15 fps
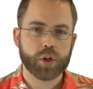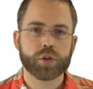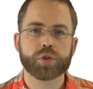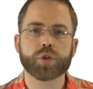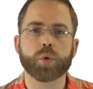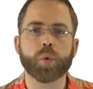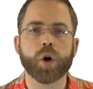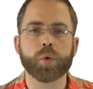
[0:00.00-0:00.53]

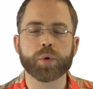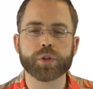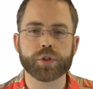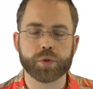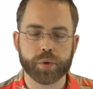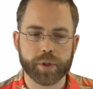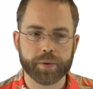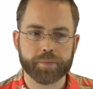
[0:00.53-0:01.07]
So what we're
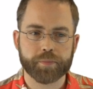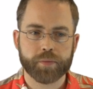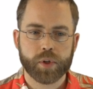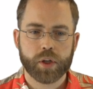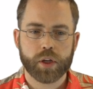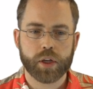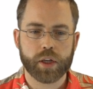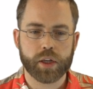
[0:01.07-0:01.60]
doing
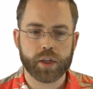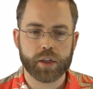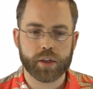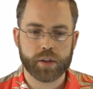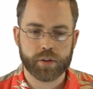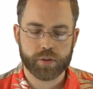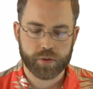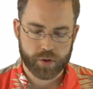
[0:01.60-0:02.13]

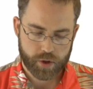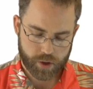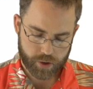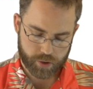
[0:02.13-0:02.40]
is